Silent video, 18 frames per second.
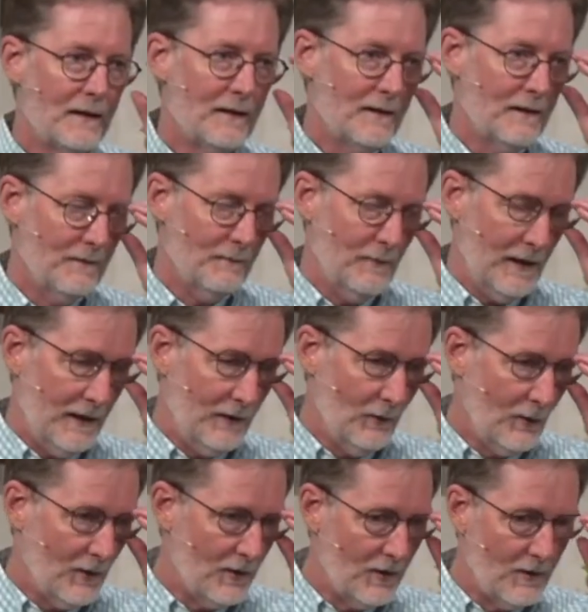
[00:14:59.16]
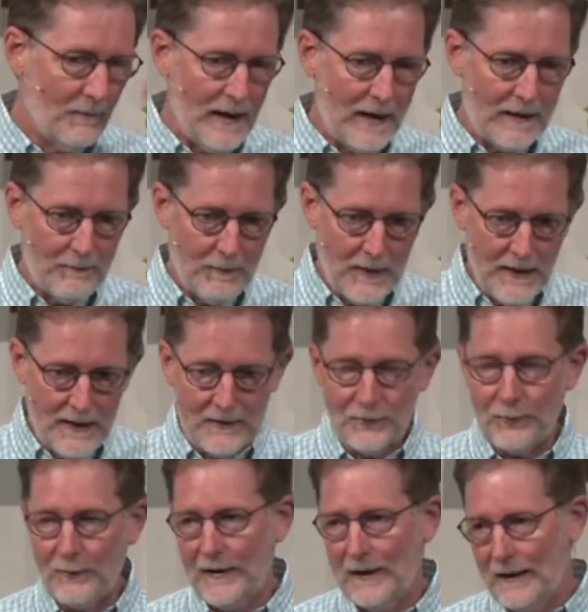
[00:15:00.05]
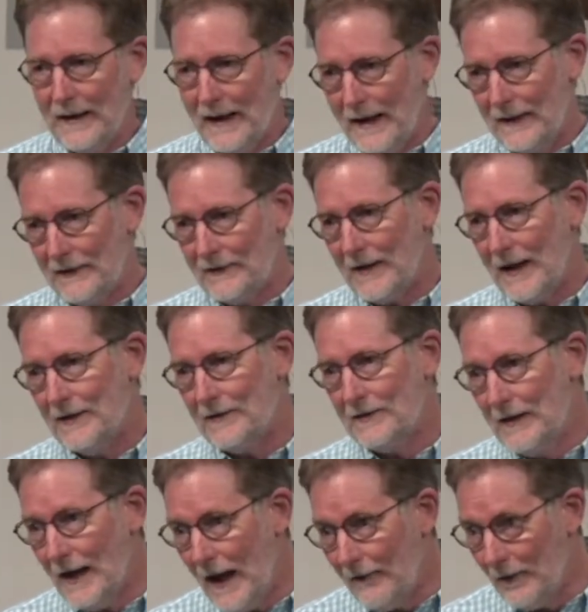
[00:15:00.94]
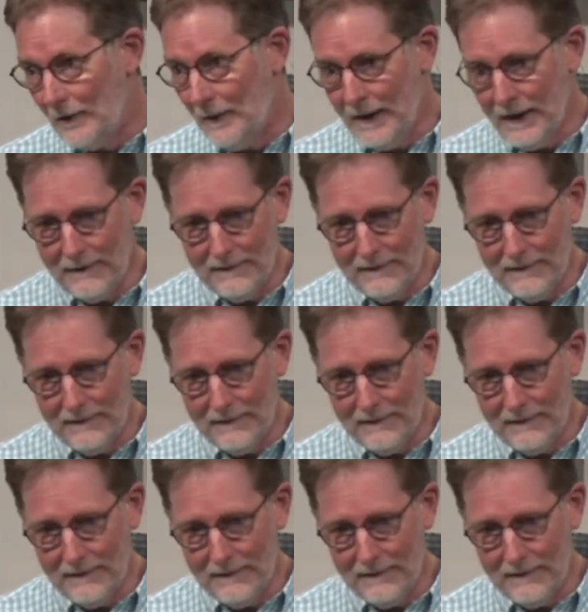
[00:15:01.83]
But in order to make peace with the United States government,